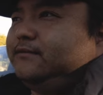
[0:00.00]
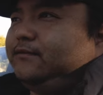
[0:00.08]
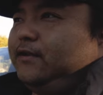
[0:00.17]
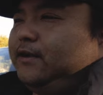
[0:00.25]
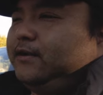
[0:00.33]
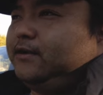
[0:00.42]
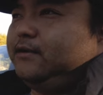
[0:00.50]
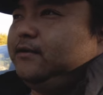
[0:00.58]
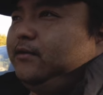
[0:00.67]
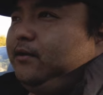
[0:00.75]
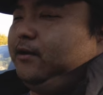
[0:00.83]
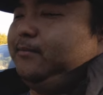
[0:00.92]
front
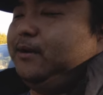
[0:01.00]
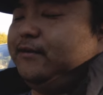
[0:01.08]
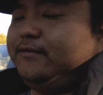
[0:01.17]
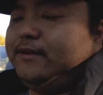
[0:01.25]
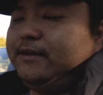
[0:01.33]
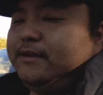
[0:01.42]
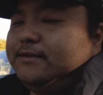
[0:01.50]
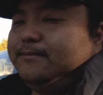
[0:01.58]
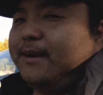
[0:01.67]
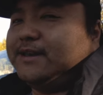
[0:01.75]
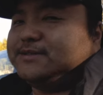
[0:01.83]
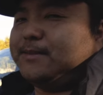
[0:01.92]
or above the
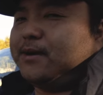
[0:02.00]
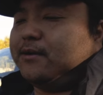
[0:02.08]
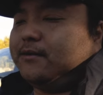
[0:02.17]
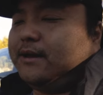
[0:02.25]
base model,